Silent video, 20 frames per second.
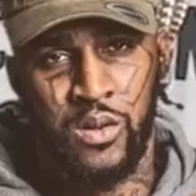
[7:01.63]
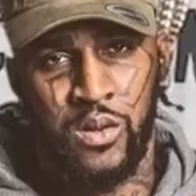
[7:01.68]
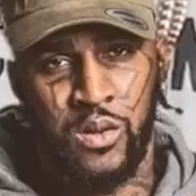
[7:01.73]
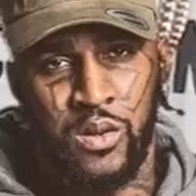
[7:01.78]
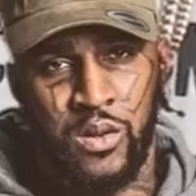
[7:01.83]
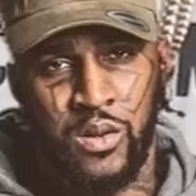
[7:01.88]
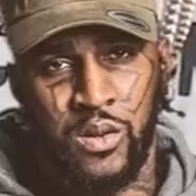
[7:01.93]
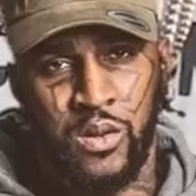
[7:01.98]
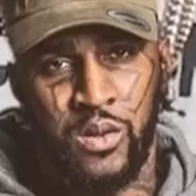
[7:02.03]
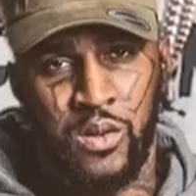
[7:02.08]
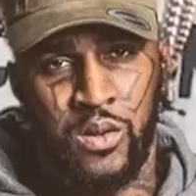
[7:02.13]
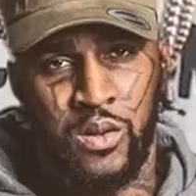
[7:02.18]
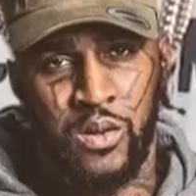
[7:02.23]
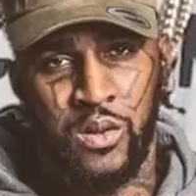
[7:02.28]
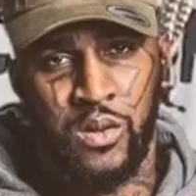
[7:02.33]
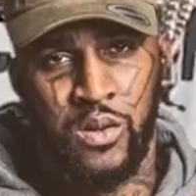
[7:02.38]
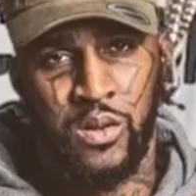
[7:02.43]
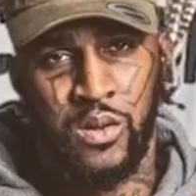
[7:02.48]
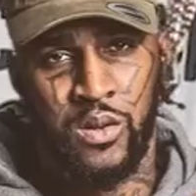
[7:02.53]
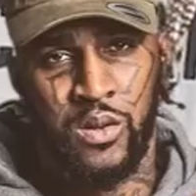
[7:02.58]

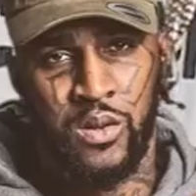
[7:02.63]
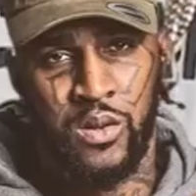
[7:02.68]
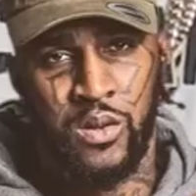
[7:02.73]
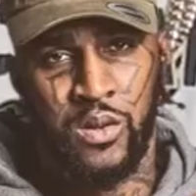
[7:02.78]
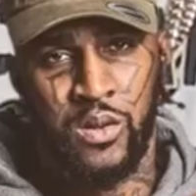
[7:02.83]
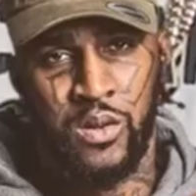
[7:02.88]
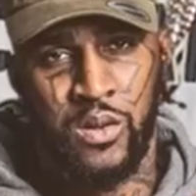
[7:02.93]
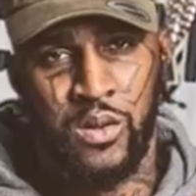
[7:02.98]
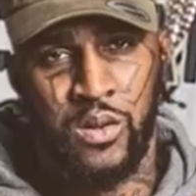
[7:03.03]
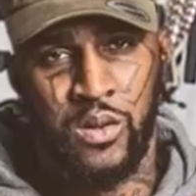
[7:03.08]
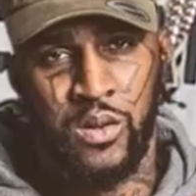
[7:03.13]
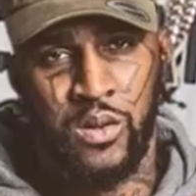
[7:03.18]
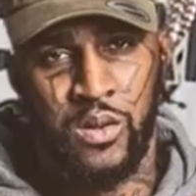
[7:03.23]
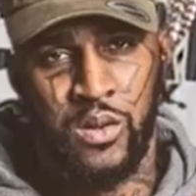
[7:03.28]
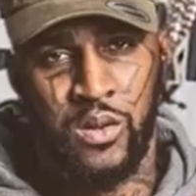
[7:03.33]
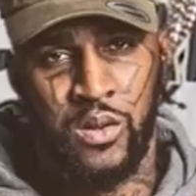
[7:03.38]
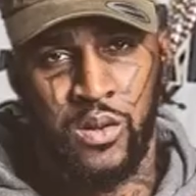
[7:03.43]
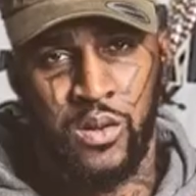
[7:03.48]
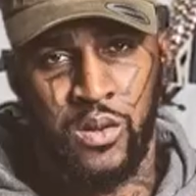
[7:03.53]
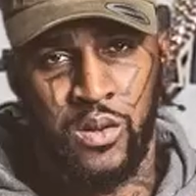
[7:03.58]

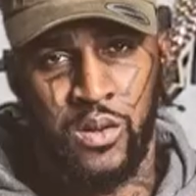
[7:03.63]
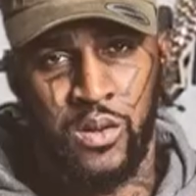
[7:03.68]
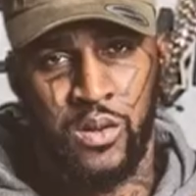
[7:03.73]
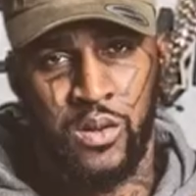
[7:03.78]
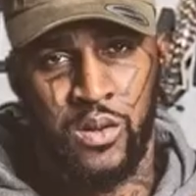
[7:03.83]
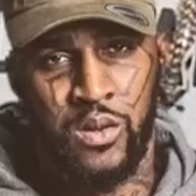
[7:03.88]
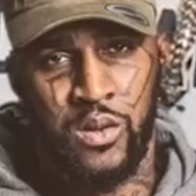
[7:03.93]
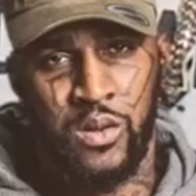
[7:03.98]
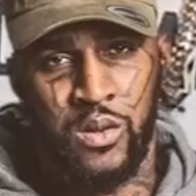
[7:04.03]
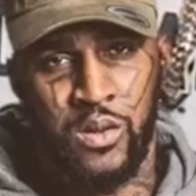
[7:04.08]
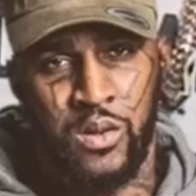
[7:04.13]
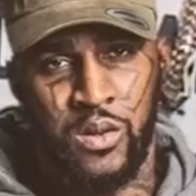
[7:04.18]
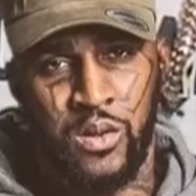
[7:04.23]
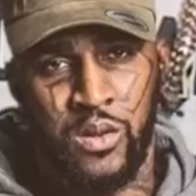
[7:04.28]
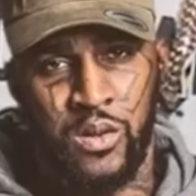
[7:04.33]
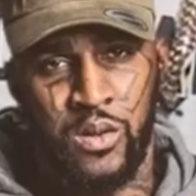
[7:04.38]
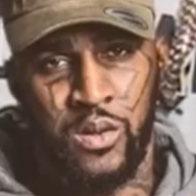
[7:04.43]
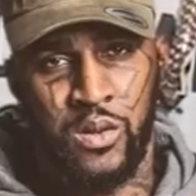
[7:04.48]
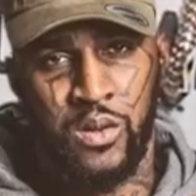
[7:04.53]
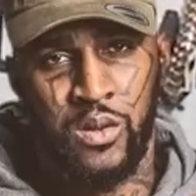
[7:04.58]

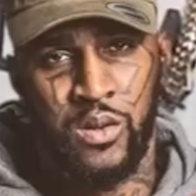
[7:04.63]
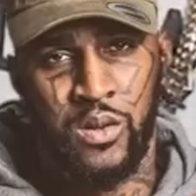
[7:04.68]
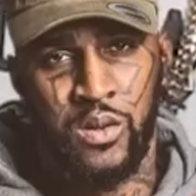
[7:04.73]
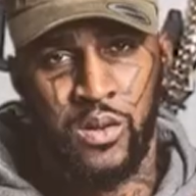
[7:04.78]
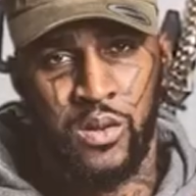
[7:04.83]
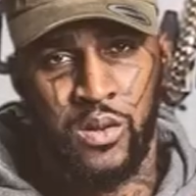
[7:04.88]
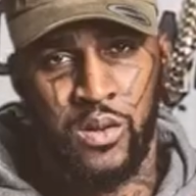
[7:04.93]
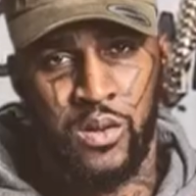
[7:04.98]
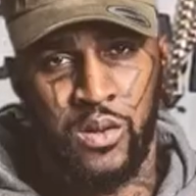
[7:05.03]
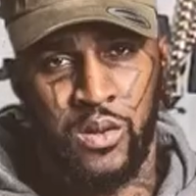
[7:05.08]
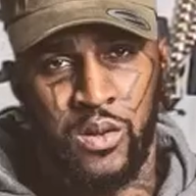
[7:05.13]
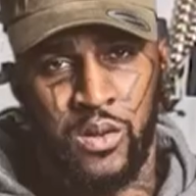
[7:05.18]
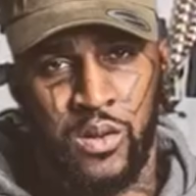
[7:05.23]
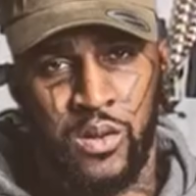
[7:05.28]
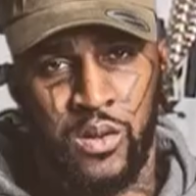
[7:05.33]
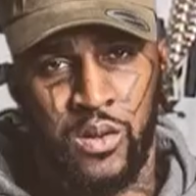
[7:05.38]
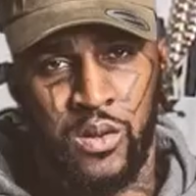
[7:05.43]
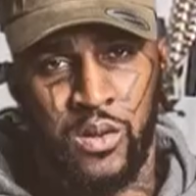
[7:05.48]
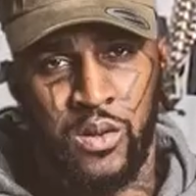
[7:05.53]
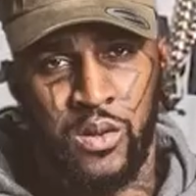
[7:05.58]

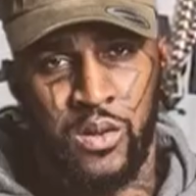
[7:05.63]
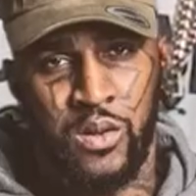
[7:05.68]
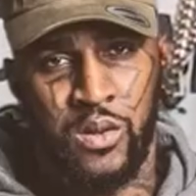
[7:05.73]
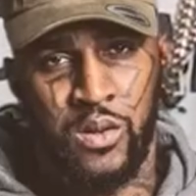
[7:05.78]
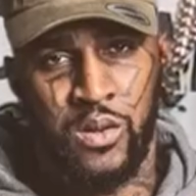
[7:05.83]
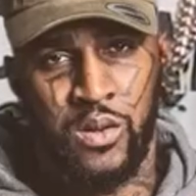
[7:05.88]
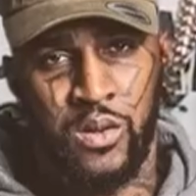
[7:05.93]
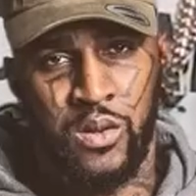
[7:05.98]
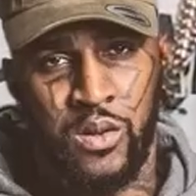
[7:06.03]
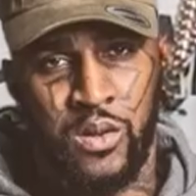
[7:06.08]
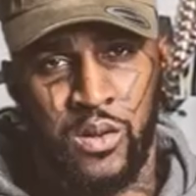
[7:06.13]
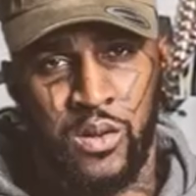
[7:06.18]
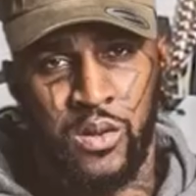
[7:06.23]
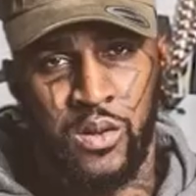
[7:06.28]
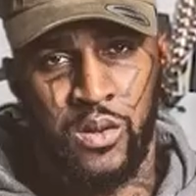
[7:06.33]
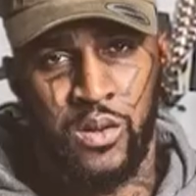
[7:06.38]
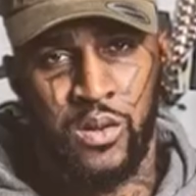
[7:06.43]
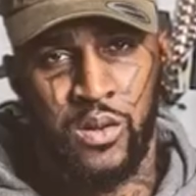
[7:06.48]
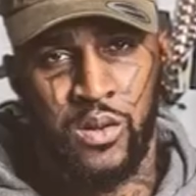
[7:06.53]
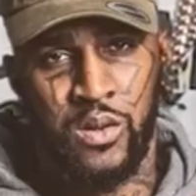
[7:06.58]

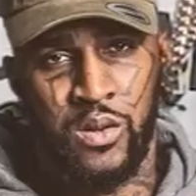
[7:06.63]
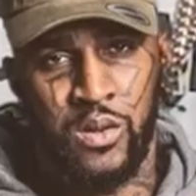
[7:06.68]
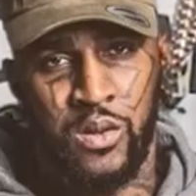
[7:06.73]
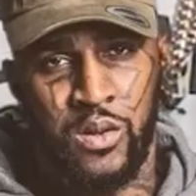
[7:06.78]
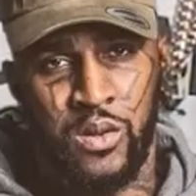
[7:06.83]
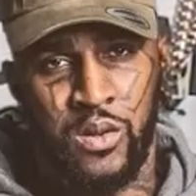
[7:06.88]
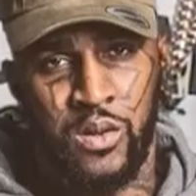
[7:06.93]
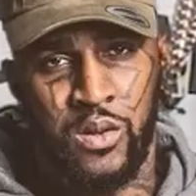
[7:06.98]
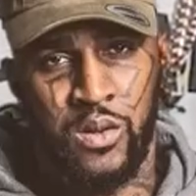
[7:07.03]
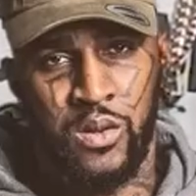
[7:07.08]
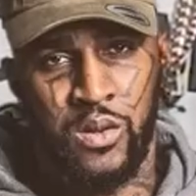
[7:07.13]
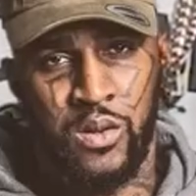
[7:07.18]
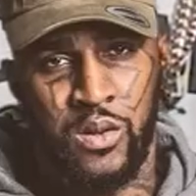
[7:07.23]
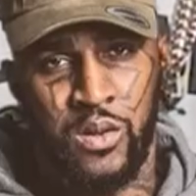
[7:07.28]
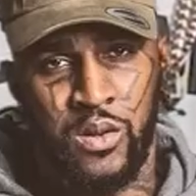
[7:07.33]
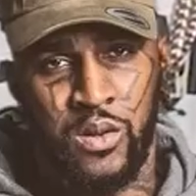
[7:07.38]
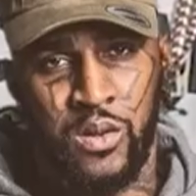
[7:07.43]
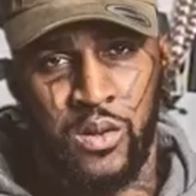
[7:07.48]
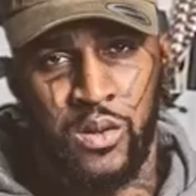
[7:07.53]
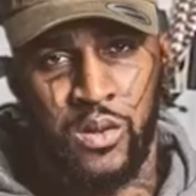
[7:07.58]

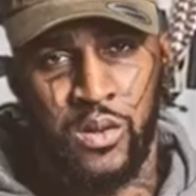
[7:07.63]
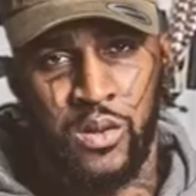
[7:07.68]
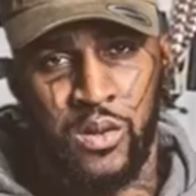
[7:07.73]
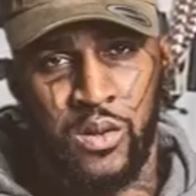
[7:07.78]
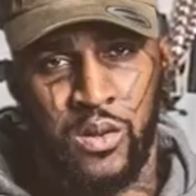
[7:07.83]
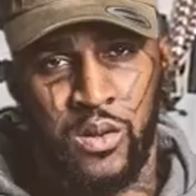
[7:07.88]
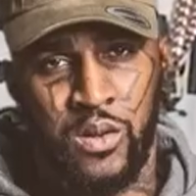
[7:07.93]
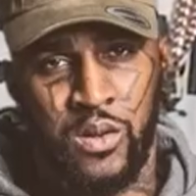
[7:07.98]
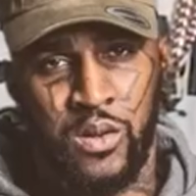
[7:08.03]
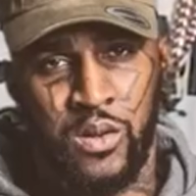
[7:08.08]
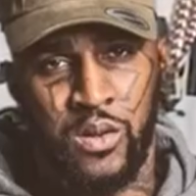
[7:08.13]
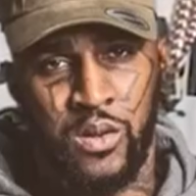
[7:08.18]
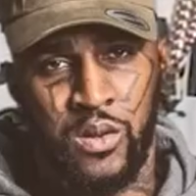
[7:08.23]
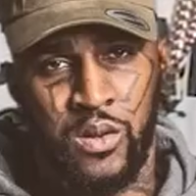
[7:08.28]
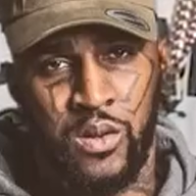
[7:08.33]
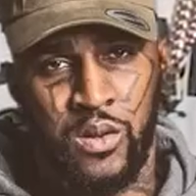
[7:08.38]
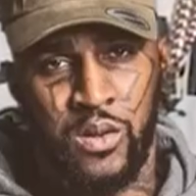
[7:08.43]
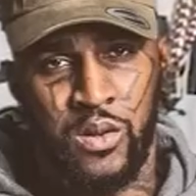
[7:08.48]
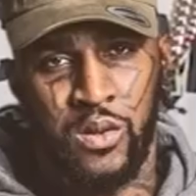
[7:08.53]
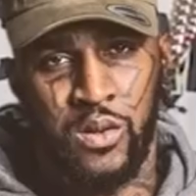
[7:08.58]

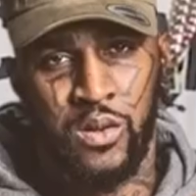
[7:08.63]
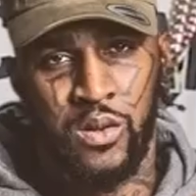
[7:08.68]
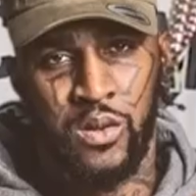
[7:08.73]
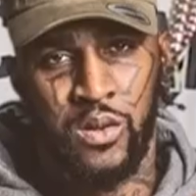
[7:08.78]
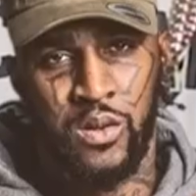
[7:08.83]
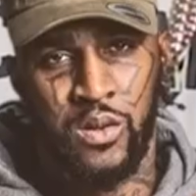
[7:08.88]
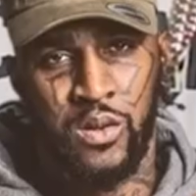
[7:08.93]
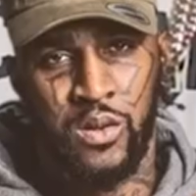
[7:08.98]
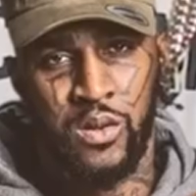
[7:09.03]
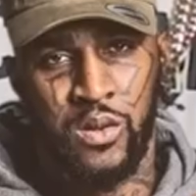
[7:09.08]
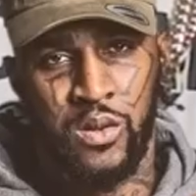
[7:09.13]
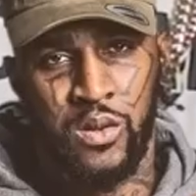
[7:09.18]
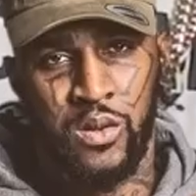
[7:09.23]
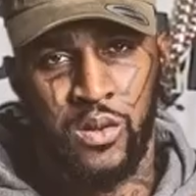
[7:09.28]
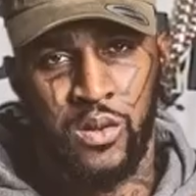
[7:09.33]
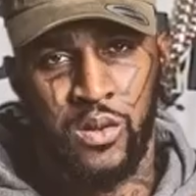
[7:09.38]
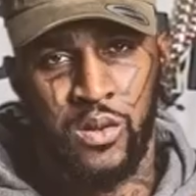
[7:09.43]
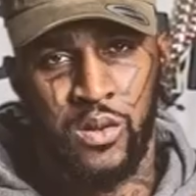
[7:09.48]
No words are spoken by the person on screen.